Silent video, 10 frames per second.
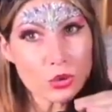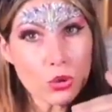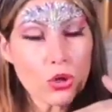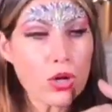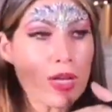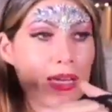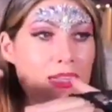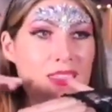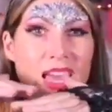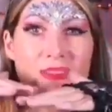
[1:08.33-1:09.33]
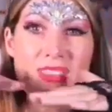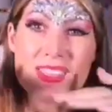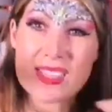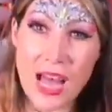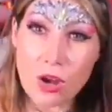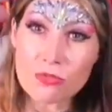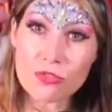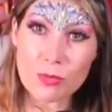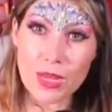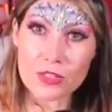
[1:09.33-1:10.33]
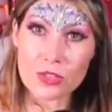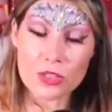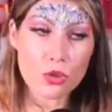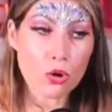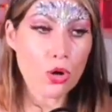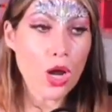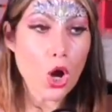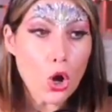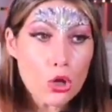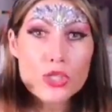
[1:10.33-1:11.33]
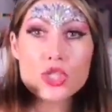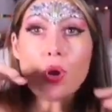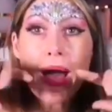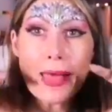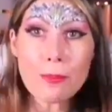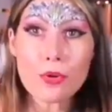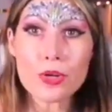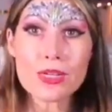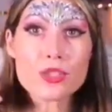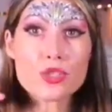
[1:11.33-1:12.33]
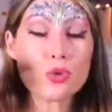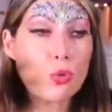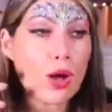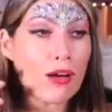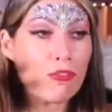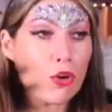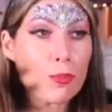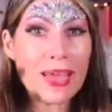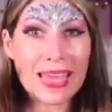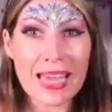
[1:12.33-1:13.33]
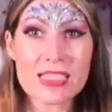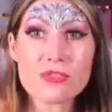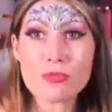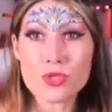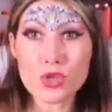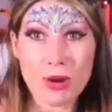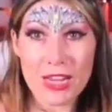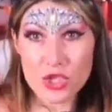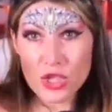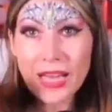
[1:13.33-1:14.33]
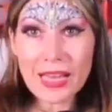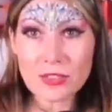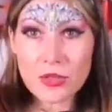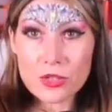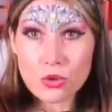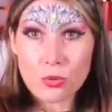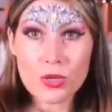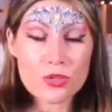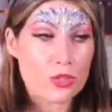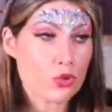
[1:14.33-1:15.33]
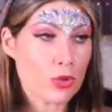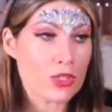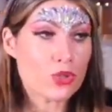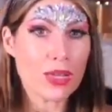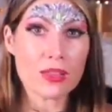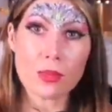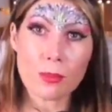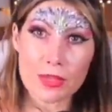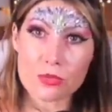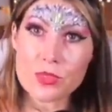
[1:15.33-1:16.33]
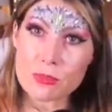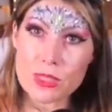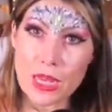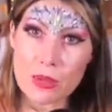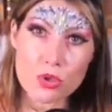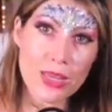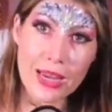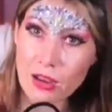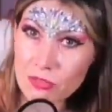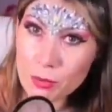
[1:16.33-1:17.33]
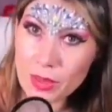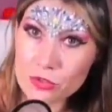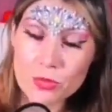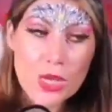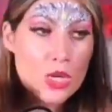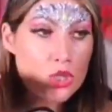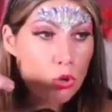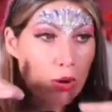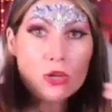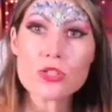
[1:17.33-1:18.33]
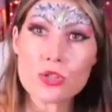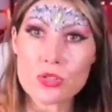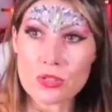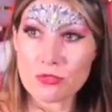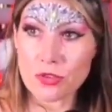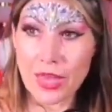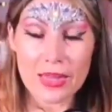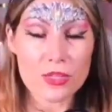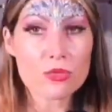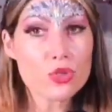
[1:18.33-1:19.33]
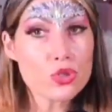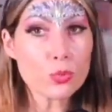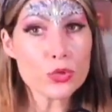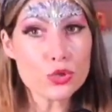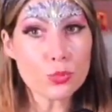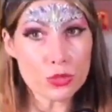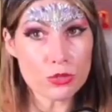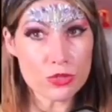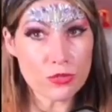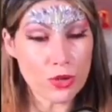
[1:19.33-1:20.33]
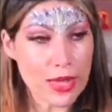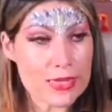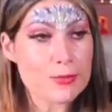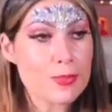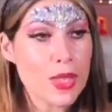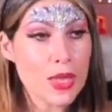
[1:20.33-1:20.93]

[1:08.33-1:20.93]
door, he doesn't have the sound from under the door. Also, I put it to avoid my cats from scratching under the door because they're trying to get in the bedroom sometimes or get off the bedroom. So I also use it for that. So it's super super useful, guys.